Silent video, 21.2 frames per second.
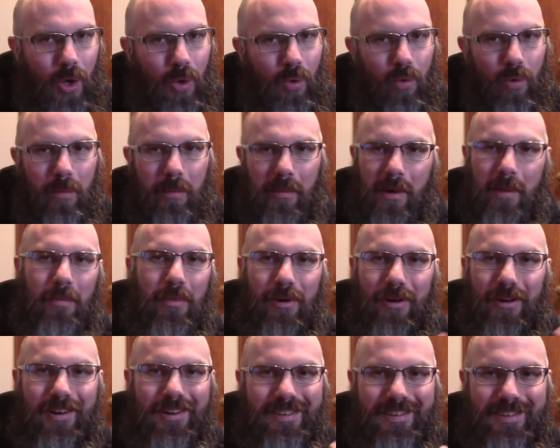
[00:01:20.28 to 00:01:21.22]

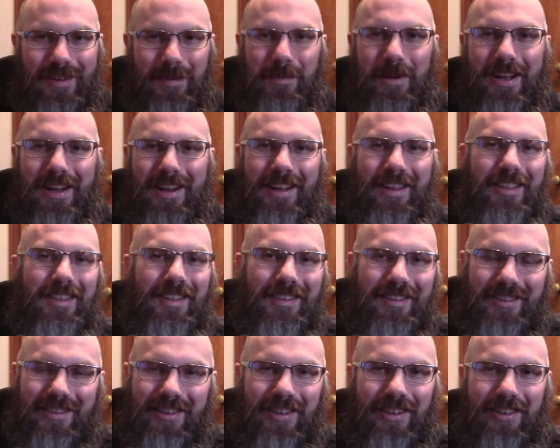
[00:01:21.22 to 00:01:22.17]
Remember to bathe,
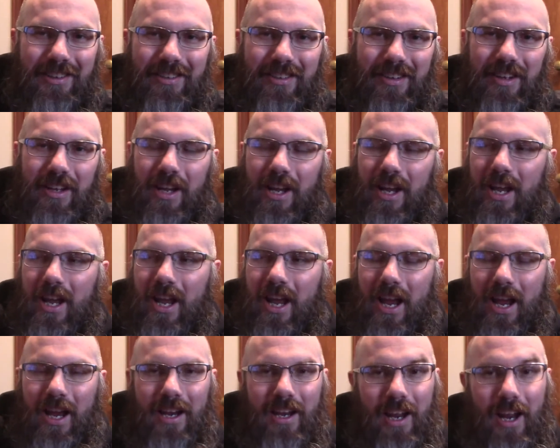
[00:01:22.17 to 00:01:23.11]
seriously.
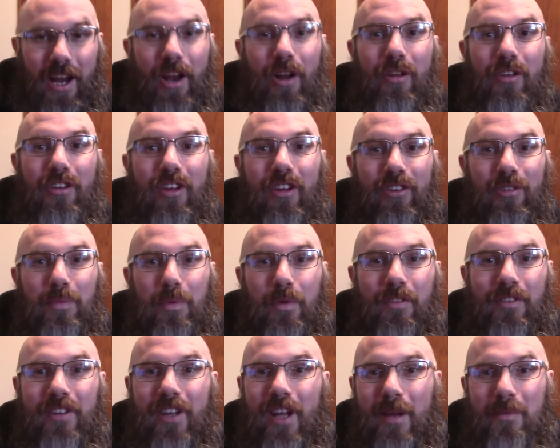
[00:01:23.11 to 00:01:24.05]
And that was the
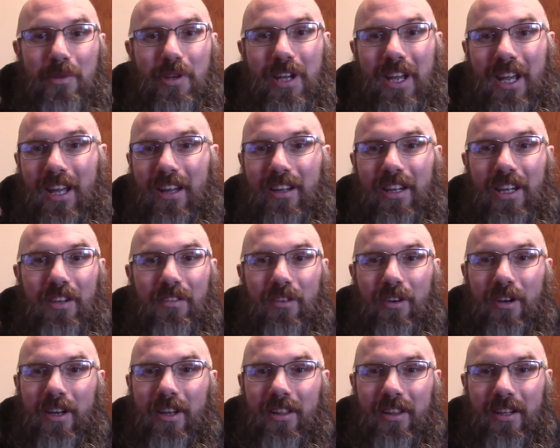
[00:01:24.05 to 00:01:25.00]
perfect time. You can't leave
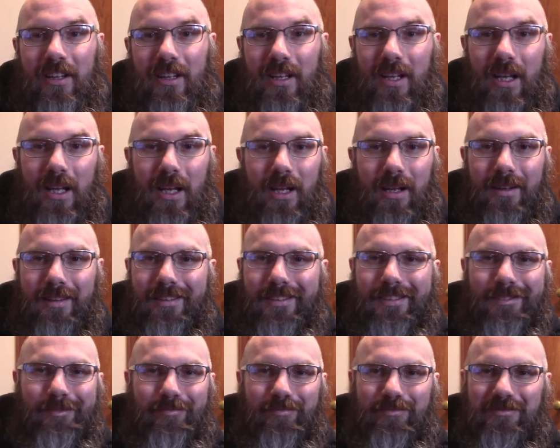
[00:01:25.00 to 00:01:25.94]
or anything.
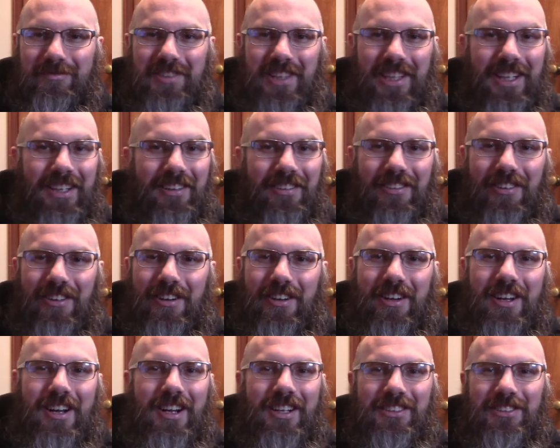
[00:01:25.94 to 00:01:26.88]
Take a long
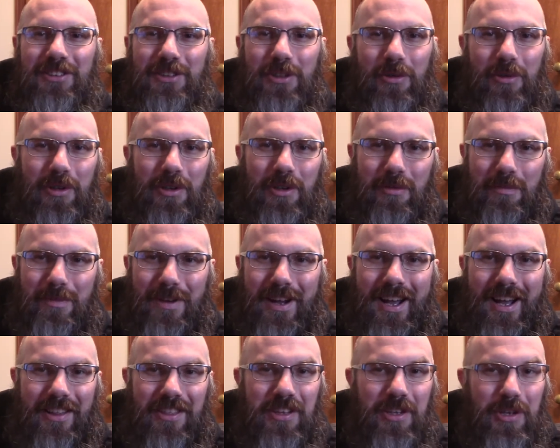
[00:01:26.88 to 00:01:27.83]
hot soak in the
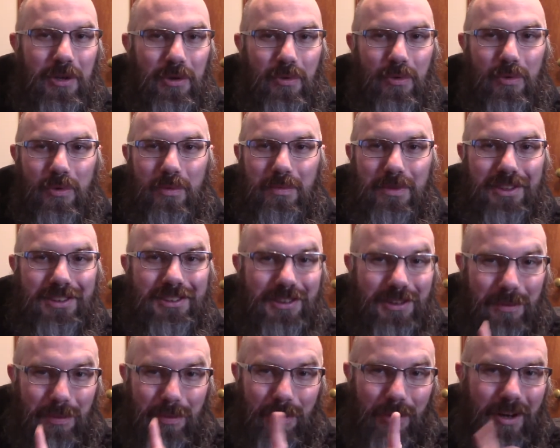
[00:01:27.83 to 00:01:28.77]
bath. You would be
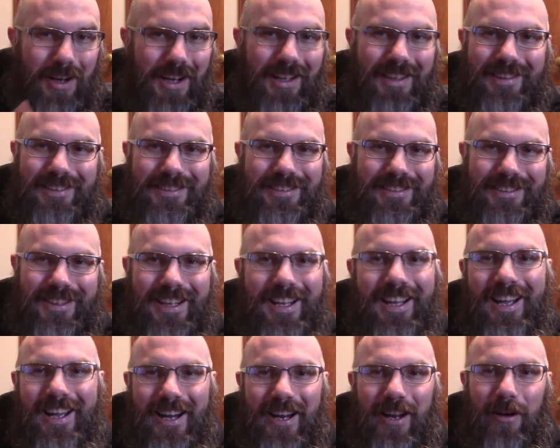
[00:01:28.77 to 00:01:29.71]
surprised
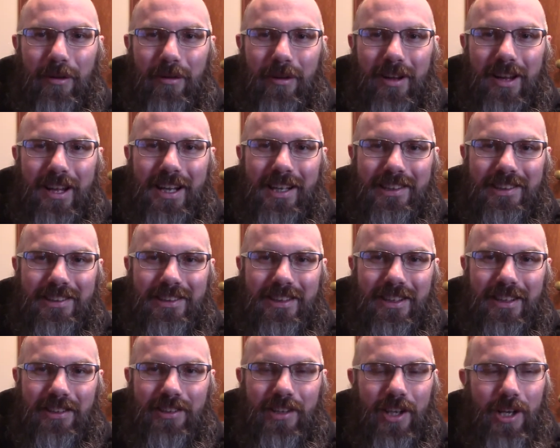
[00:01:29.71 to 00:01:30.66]
at how relaxing
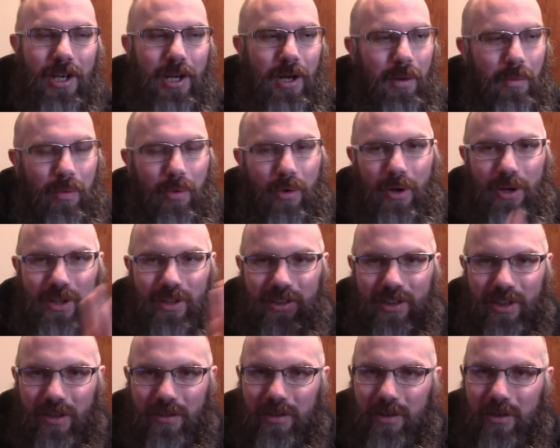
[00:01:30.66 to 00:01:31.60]
it is. Pour
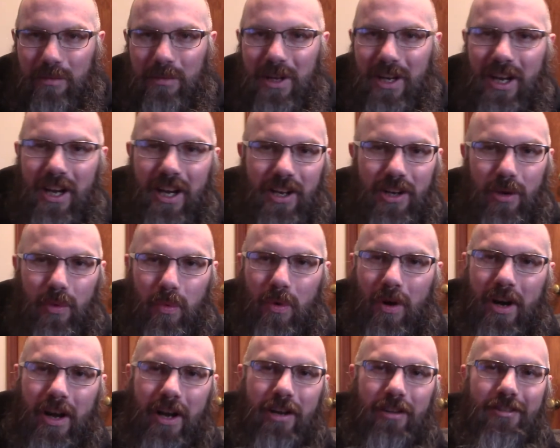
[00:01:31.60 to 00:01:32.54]
yourself your mead, your
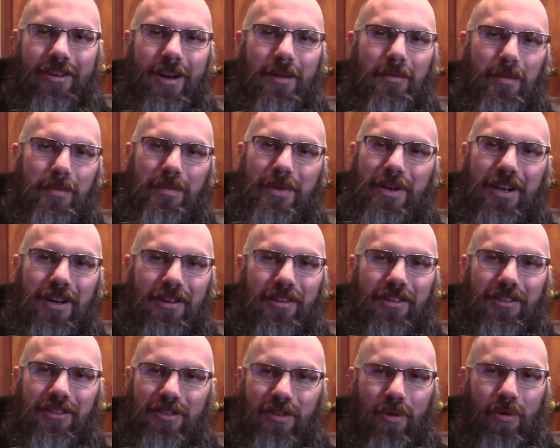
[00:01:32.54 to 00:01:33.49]
wine, grab a beer,
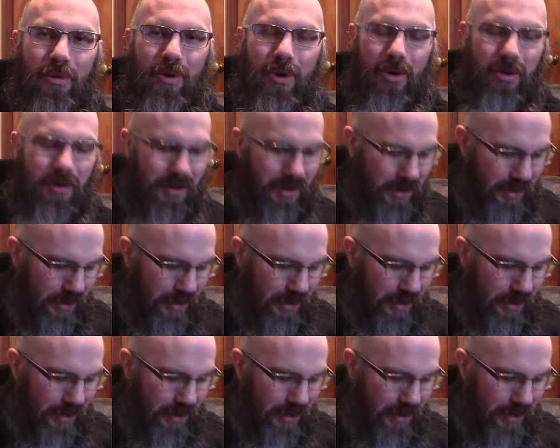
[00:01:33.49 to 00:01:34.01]
a soda,